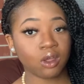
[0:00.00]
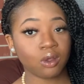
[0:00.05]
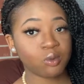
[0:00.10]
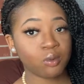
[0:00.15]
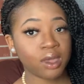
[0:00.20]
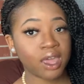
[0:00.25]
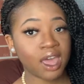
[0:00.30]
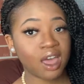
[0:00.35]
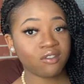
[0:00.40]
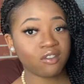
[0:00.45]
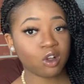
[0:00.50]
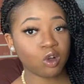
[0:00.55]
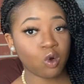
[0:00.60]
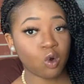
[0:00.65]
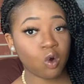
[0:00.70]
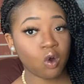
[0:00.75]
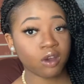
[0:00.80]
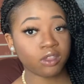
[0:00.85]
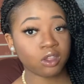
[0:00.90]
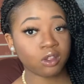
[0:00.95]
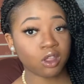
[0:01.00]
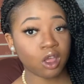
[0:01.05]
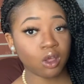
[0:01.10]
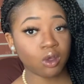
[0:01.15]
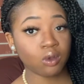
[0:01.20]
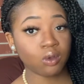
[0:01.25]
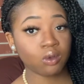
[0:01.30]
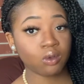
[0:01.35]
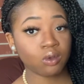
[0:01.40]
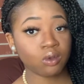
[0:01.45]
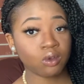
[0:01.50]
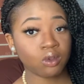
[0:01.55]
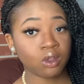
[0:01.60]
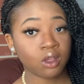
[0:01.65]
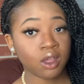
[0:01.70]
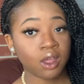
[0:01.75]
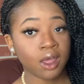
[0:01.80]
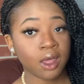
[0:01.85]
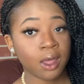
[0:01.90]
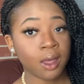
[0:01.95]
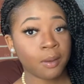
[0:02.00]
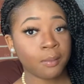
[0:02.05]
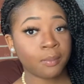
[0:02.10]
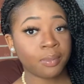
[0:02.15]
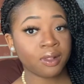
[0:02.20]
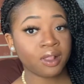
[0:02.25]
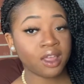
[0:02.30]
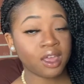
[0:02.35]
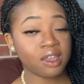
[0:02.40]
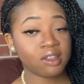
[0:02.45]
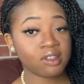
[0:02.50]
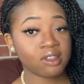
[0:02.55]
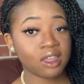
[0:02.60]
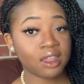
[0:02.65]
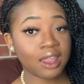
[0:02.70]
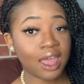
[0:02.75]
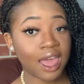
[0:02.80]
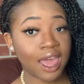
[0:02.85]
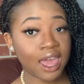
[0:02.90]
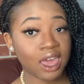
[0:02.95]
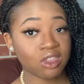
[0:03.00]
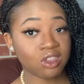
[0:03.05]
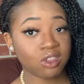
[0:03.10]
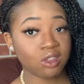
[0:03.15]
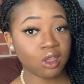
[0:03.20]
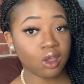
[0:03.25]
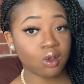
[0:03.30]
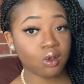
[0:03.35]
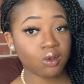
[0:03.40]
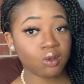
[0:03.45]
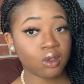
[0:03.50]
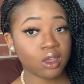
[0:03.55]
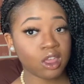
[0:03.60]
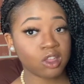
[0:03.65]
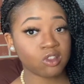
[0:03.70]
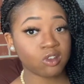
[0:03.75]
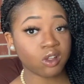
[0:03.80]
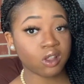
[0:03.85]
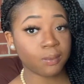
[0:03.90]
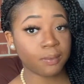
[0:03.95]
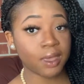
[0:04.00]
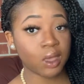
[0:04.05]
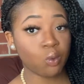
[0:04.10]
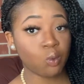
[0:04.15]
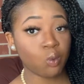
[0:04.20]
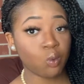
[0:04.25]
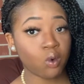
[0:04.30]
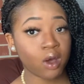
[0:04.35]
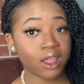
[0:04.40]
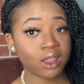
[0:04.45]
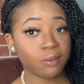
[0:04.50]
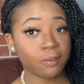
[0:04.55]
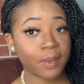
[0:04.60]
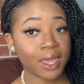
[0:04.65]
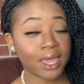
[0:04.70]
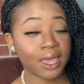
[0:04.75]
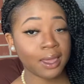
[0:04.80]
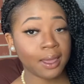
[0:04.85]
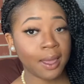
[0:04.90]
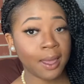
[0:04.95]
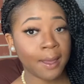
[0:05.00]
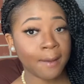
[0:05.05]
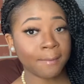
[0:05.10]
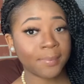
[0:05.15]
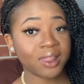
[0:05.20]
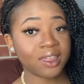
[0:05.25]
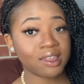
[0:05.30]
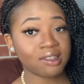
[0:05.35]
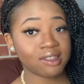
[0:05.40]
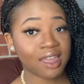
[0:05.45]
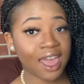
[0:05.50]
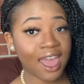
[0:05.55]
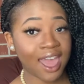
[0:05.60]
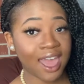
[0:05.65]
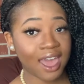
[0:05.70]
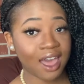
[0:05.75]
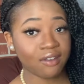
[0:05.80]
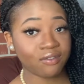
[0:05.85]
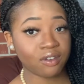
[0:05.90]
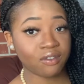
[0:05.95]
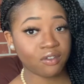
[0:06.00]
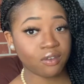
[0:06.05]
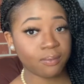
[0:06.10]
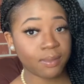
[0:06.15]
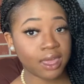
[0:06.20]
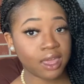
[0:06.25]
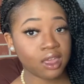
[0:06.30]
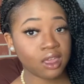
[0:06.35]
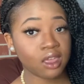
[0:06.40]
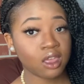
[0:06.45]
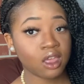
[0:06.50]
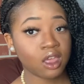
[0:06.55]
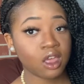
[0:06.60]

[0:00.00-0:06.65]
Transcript: So we have a quarter note plus an eighth note is going to be one beat plus half of a beat.